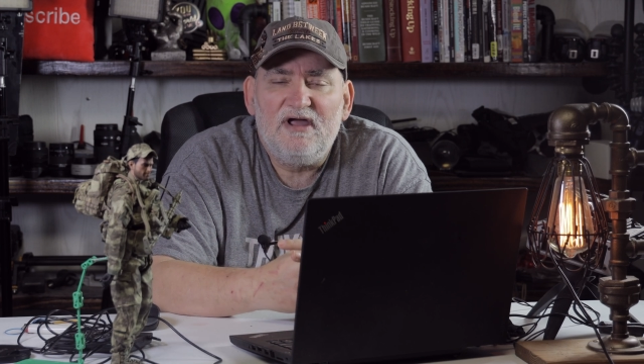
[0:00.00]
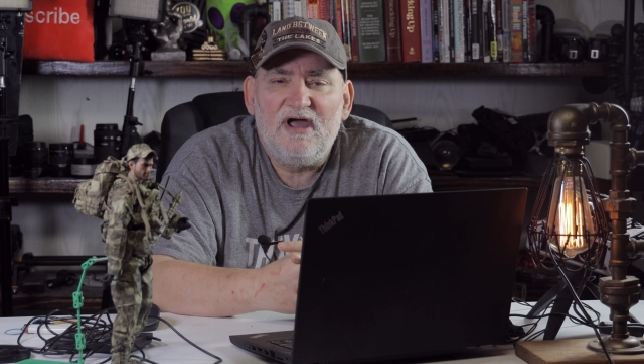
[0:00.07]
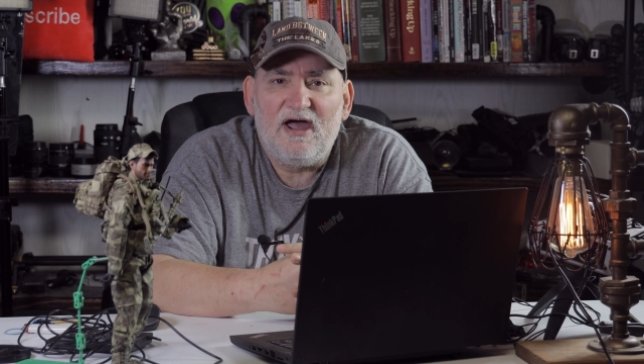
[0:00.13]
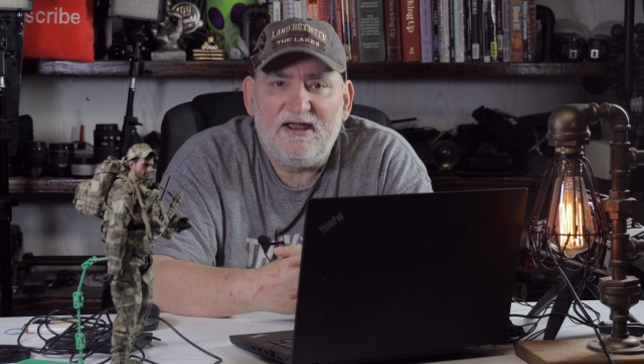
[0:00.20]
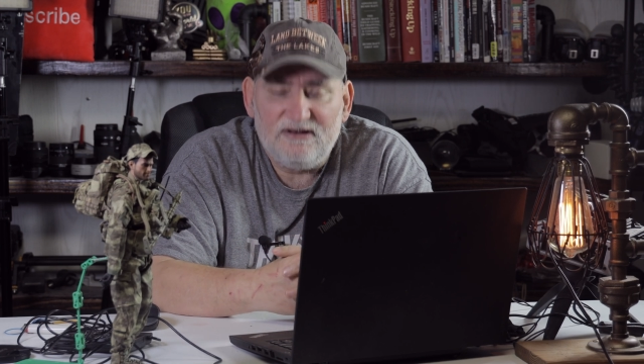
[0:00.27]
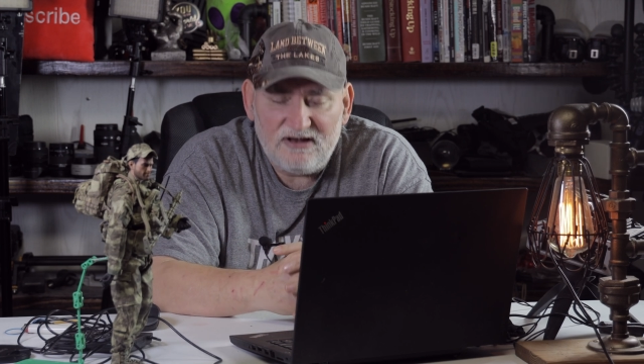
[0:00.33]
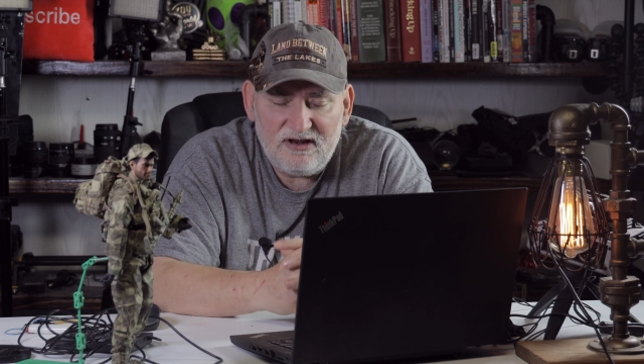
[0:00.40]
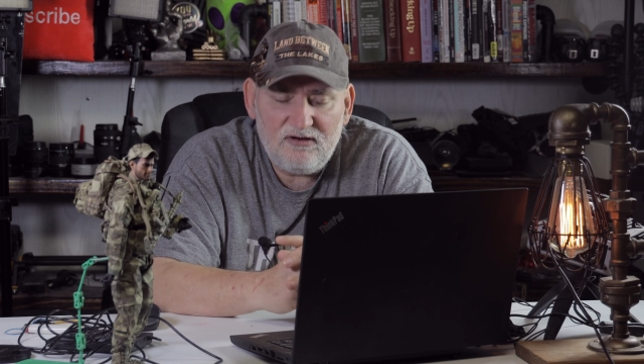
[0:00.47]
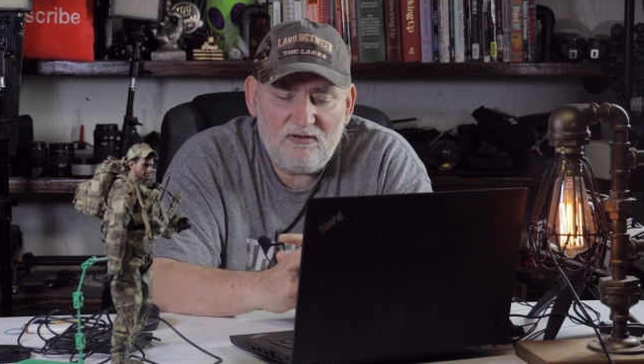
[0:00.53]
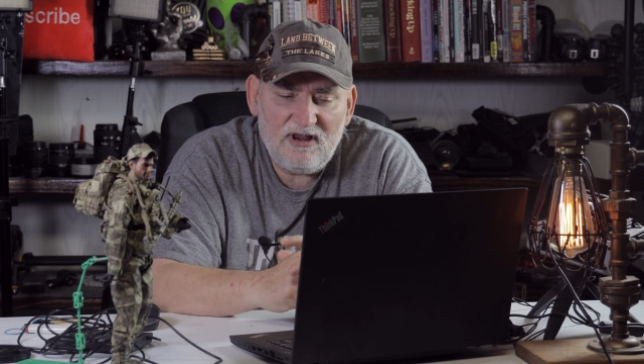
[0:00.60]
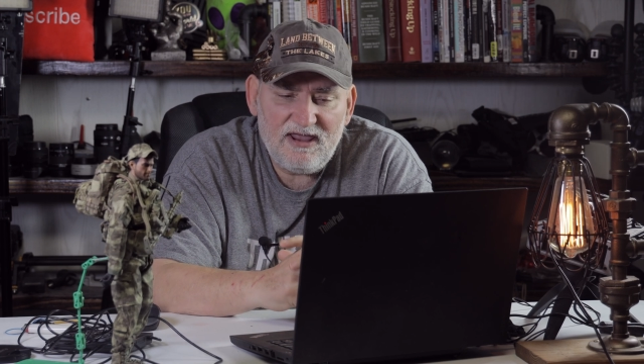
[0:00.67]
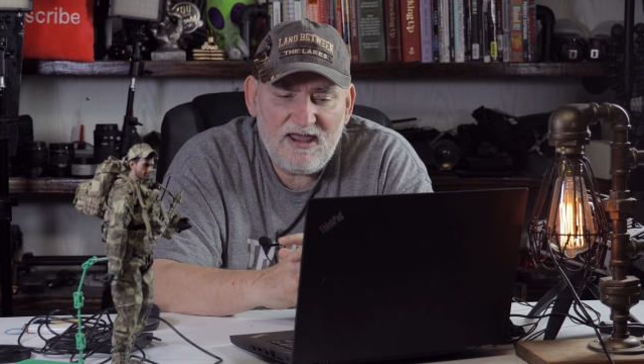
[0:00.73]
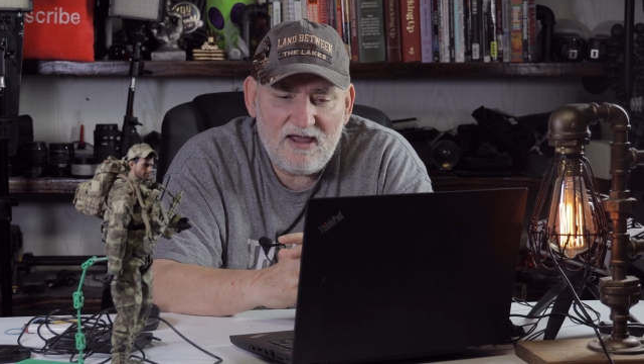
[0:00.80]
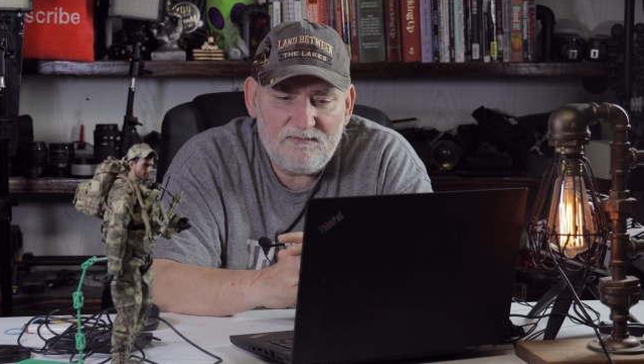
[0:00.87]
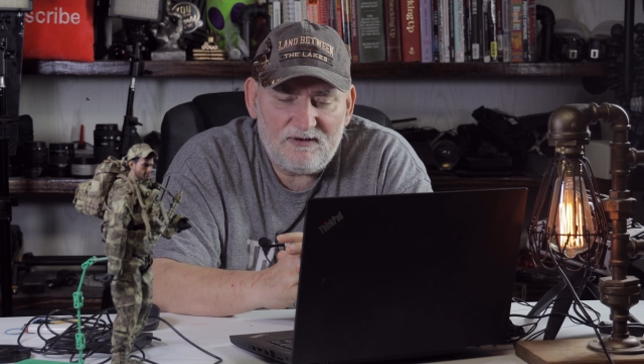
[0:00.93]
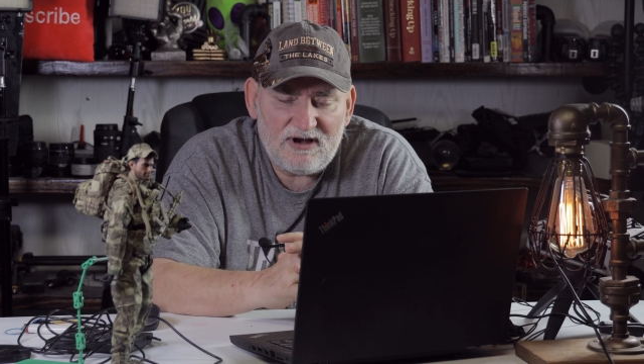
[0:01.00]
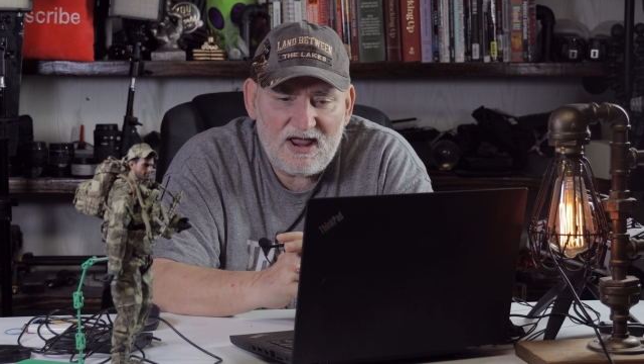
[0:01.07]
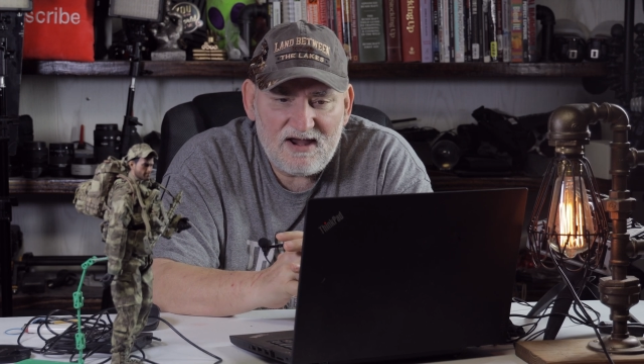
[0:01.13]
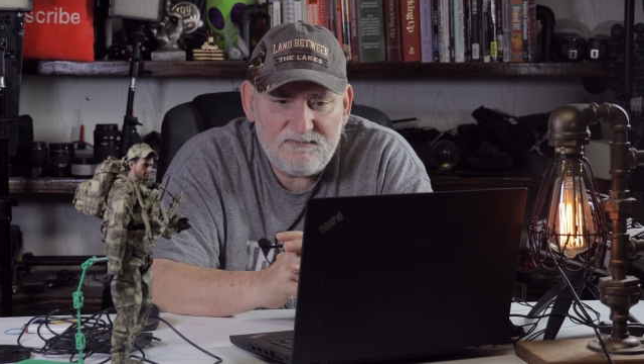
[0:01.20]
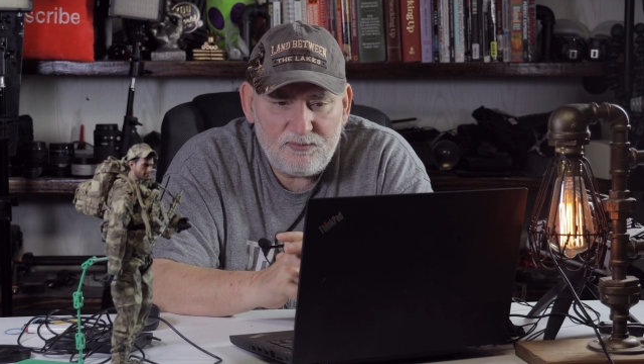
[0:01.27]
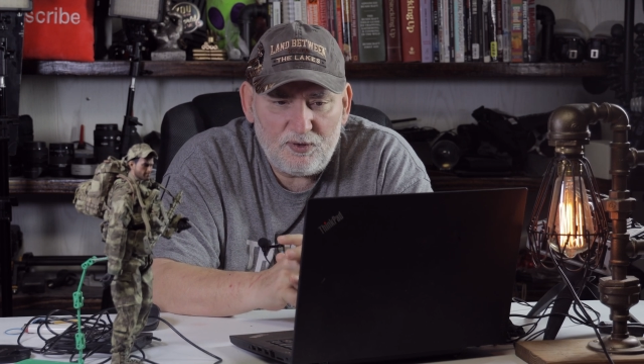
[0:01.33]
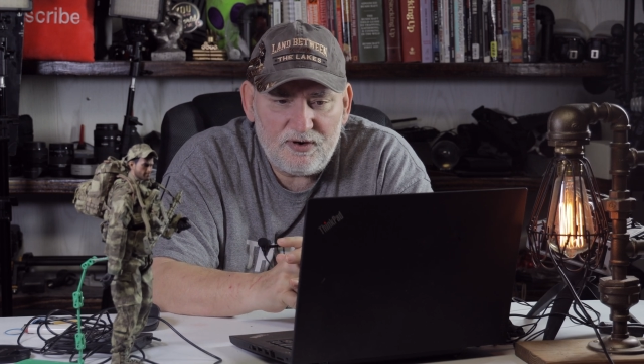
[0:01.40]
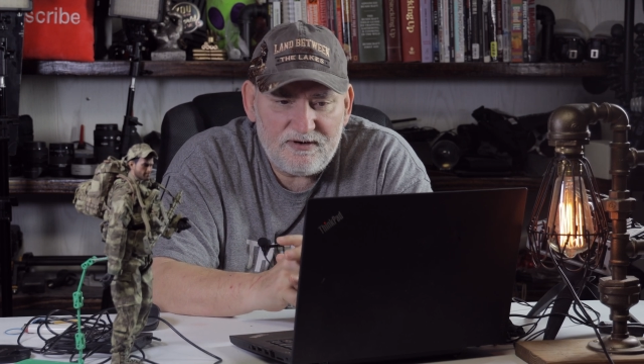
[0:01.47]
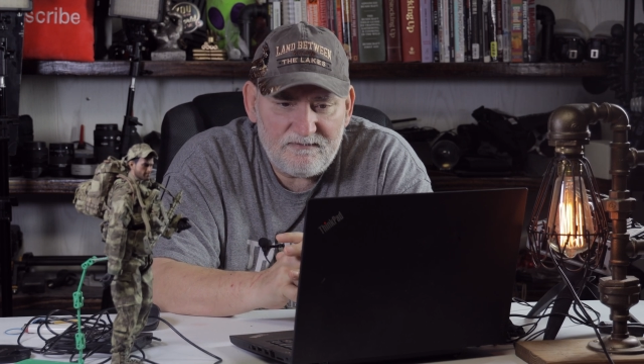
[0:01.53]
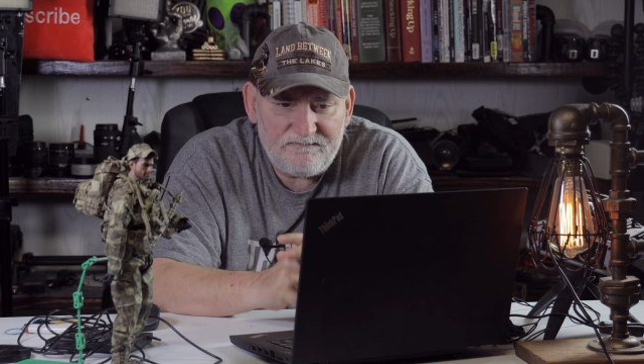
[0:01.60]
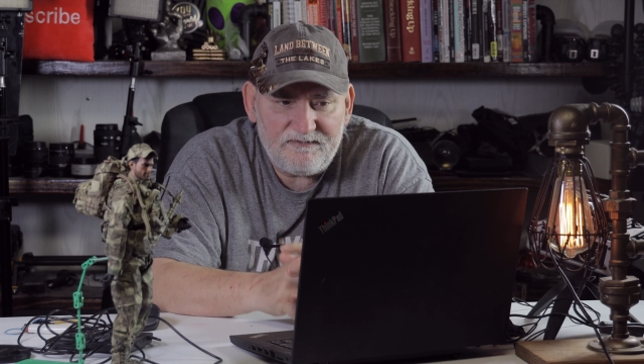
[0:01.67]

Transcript: I literally have a library of